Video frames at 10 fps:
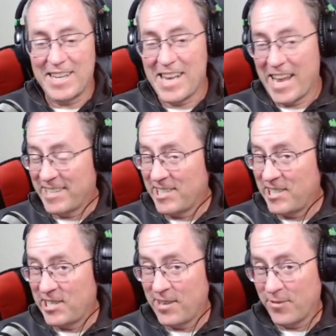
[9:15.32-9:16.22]
say,
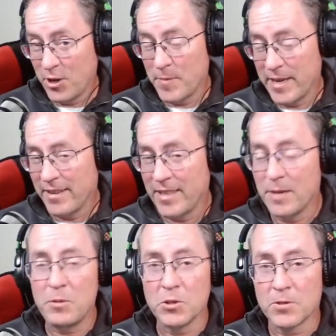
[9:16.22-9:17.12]
nasty stuff coming out of
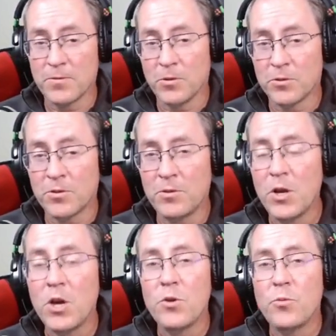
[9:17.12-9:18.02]
that mule's photo.